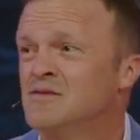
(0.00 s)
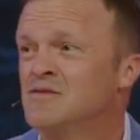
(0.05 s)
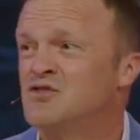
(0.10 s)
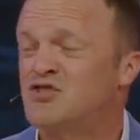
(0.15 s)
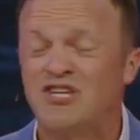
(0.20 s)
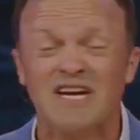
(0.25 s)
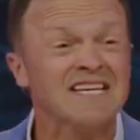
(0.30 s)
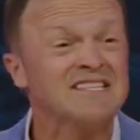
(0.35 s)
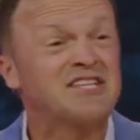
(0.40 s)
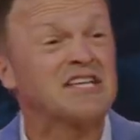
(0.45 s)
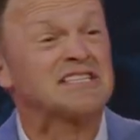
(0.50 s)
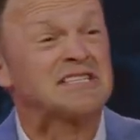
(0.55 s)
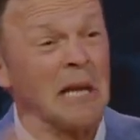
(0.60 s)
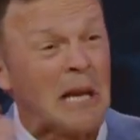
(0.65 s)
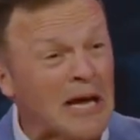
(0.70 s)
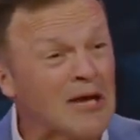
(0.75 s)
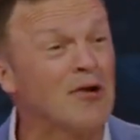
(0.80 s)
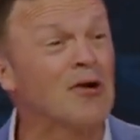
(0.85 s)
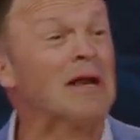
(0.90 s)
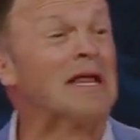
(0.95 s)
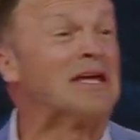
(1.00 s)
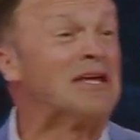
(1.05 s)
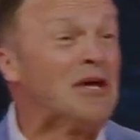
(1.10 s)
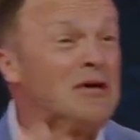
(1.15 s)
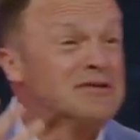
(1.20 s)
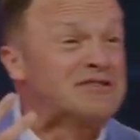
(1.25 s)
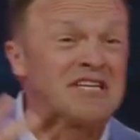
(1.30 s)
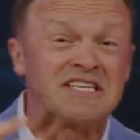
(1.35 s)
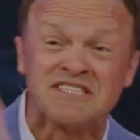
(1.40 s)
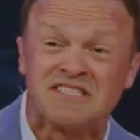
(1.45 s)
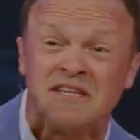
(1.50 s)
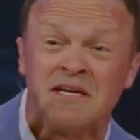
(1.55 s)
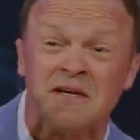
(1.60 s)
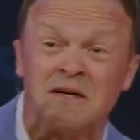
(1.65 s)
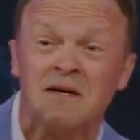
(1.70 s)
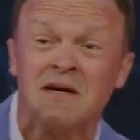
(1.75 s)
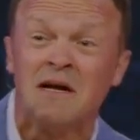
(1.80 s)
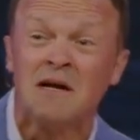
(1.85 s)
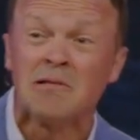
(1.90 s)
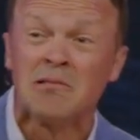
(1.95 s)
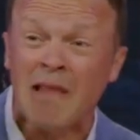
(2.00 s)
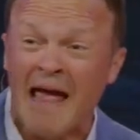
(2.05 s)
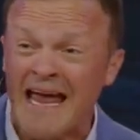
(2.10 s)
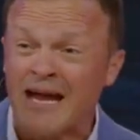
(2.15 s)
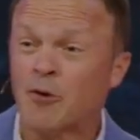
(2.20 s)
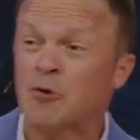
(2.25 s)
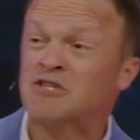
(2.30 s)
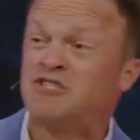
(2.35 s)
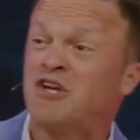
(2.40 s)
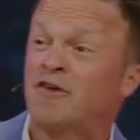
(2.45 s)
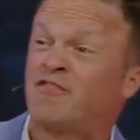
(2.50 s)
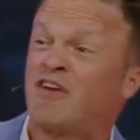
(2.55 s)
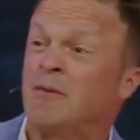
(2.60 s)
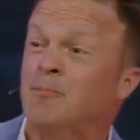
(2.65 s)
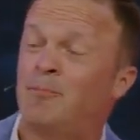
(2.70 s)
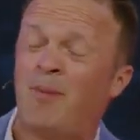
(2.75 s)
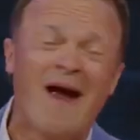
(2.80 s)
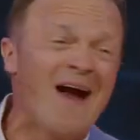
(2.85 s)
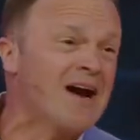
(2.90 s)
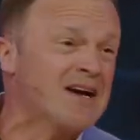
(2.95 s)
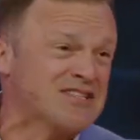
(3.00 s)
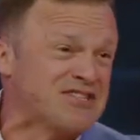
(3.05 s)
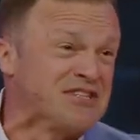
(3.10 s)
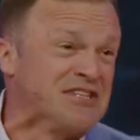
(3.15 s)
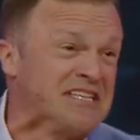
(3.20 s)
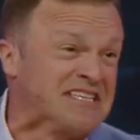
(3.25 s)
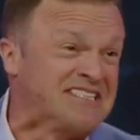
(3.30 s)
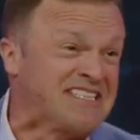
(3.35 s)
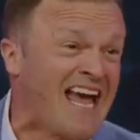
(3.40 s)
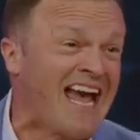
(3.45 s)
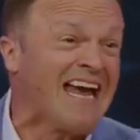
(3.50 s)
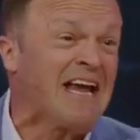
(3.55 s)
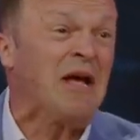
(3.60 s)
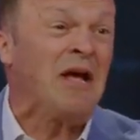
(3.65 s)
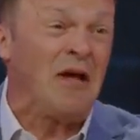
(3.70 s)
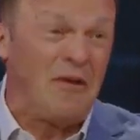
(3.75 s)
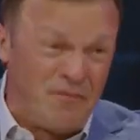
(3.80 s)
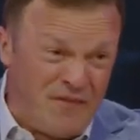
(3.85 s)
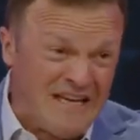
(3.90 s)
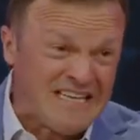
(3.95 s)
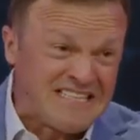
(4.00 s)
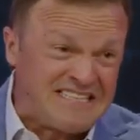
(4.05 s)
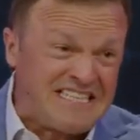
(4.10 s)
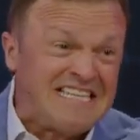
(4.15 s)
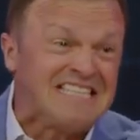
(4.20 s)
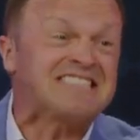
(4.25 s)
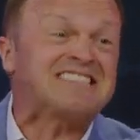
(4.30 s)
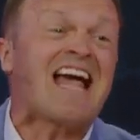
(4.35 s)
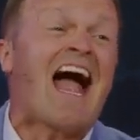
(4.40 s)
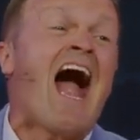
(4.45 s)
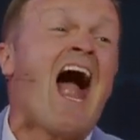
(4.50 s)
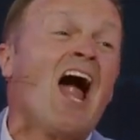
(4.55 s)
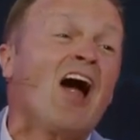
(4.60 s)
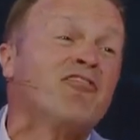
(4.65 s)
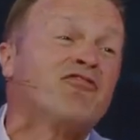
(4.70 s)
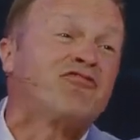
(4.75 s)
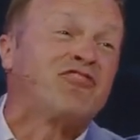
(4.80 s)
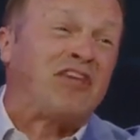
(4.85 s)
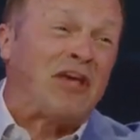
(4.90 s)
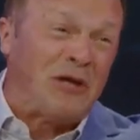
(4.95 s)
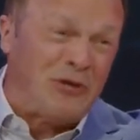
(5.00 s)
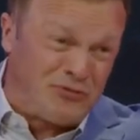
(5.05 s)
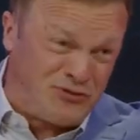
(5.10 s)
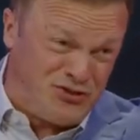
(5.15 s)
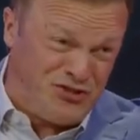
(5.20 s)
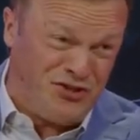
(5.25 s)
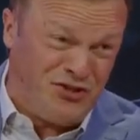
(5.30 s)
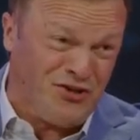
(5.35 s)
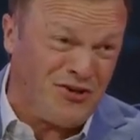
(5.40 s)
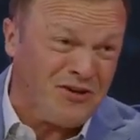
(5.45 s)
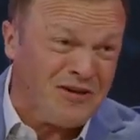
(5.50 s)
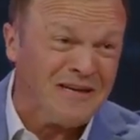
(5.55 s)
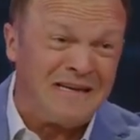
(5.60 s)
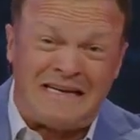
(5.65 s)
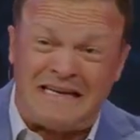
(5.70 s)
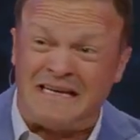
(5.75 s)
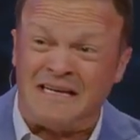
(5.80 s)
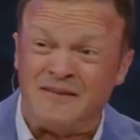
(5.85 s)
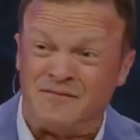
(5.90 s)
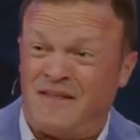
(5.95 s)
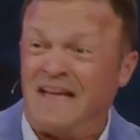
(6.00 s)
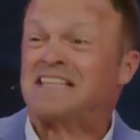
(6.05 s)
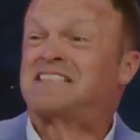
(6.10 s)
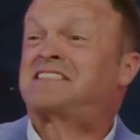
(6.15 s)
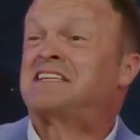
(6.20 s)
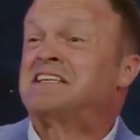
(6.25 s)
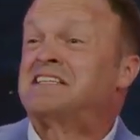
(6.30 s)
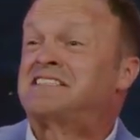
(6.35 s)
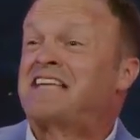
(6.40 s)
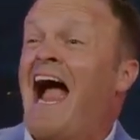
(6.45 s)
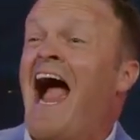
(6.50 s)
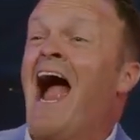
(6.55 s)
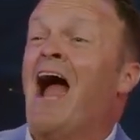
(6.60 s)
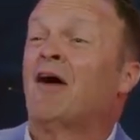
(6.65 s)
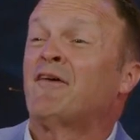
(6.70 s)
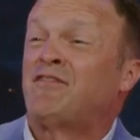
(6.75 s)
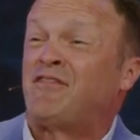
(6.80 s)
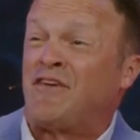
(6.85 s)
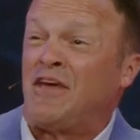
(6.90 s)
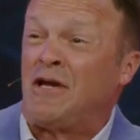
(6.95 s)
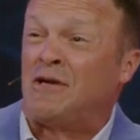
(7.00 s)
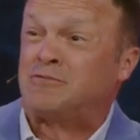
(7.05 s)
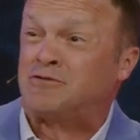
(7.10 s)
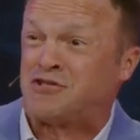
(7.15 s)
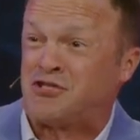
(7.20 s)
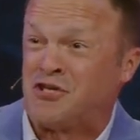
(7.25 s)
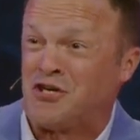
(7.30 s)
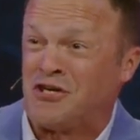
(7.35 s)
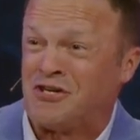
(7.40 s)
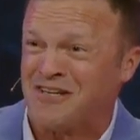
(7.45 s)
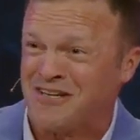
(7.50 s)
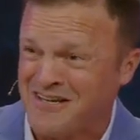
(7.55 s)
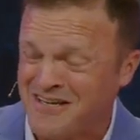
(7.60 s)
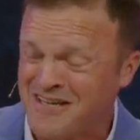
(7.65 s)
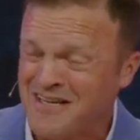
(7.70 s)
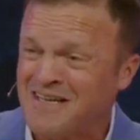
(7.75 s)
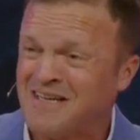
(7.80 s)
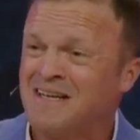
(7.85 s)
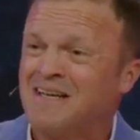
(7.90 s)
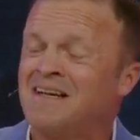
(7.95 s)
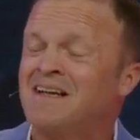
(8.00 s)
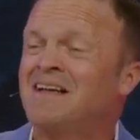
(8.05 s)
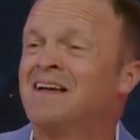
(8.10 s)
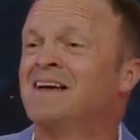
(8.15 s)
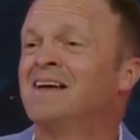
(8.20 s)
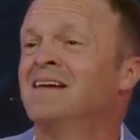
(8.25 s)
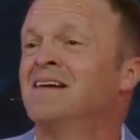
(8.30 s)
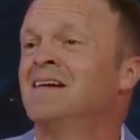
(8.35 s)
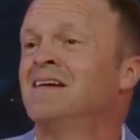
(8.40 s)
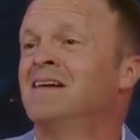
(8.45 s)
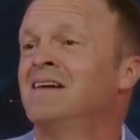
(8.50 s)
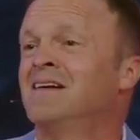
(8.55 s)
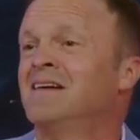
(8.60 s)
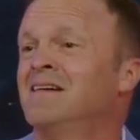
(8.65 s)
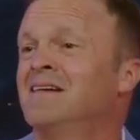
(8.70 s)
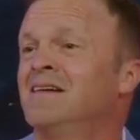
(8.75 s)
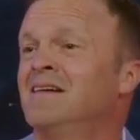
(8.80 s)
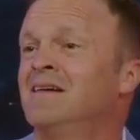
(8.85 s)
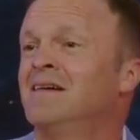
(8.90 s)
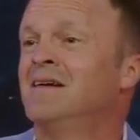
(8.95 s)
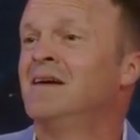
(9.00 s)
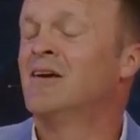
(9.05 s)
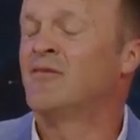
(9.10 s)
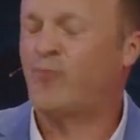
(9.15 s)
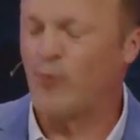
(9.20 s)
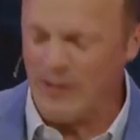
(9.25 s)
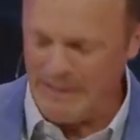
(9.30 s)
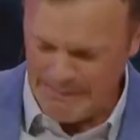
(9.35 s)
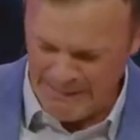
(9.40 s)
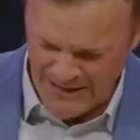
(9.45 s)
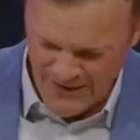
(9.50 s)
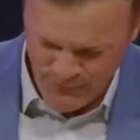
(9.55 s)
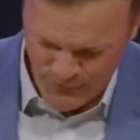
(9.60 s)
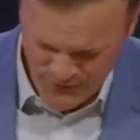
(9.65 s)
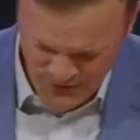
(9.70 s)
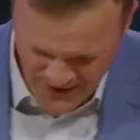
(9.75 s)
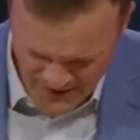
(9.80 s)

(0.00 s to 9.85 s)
Jesus literally uses the language of comparison to say, This is our future. This is our future. If we live with